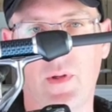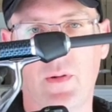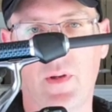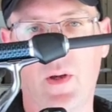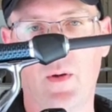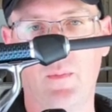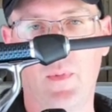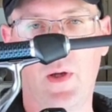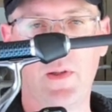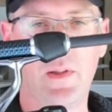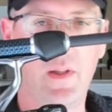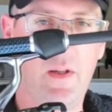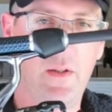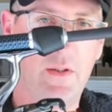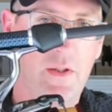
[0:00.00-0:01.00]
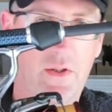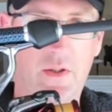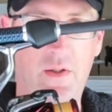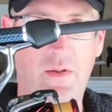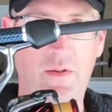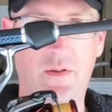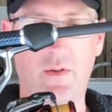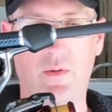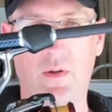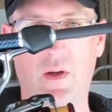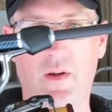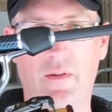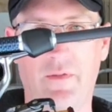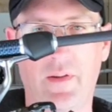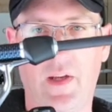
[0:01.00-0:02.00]
So mostly I just use two and a
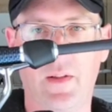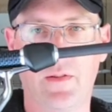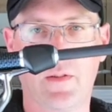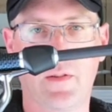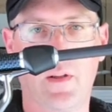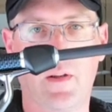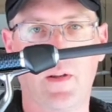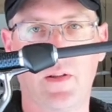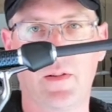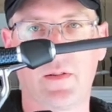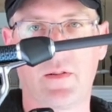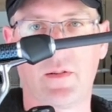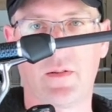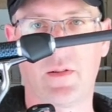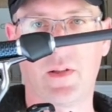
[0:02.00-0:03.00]
half thousand sized.